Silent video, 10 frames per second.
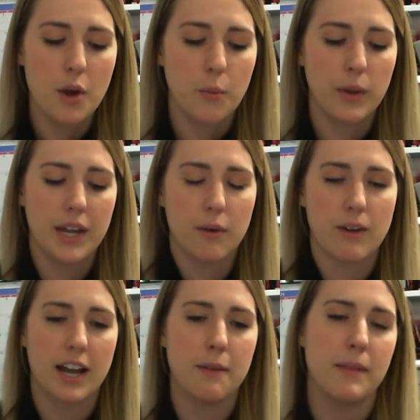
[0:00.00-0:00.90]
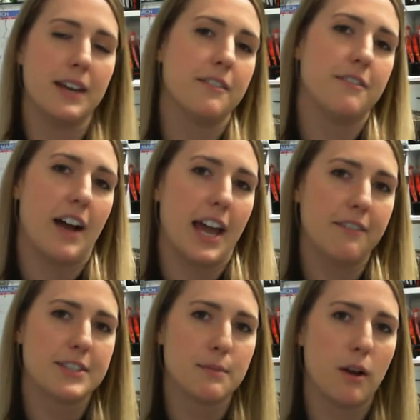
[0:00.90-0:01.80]
We recommend
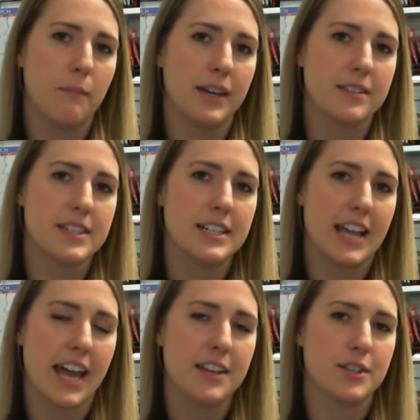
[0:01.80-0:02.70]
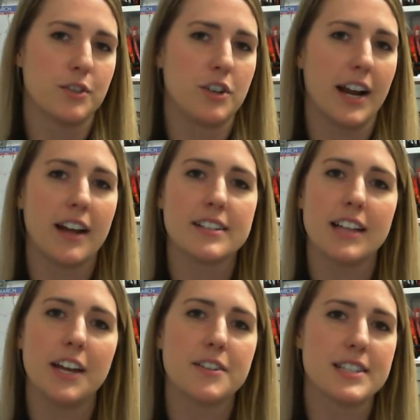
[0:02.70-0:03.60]
5 small meals a day, so try not to
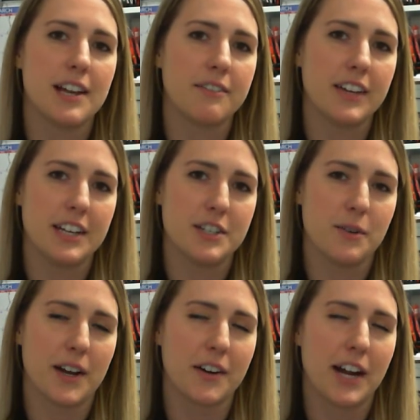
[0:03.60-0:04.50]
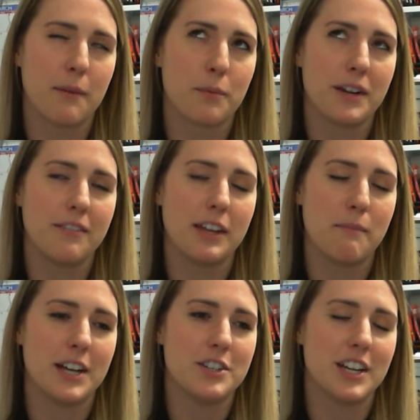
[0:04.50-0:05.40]
let yourself get too hungry. I briefly
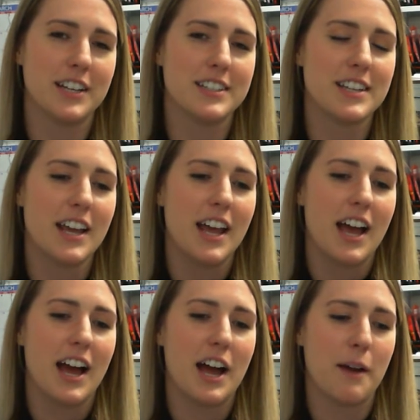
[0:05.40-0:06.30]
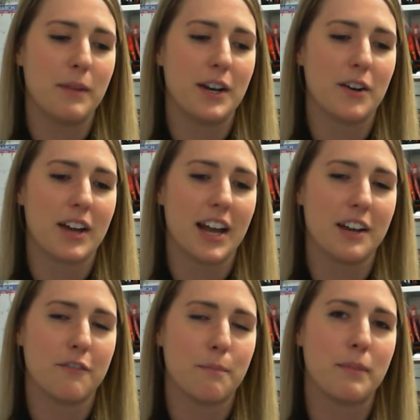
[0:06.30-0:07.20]
mentioned, kind
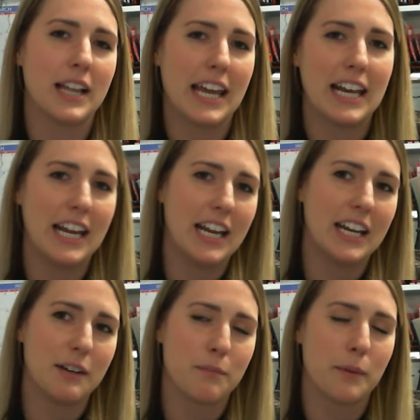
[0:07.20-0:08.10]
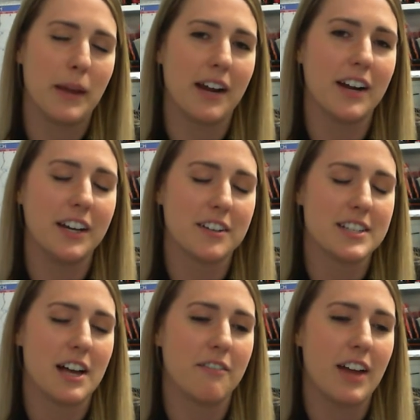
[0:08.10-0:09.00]
of planning and preparing
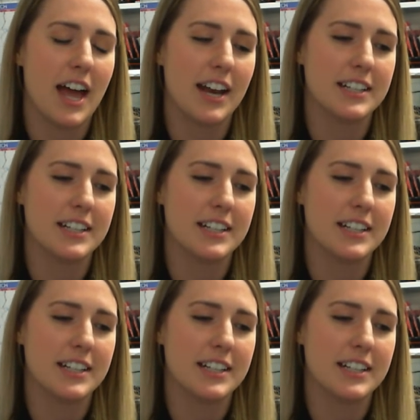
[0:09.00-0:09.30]
yourself ahead of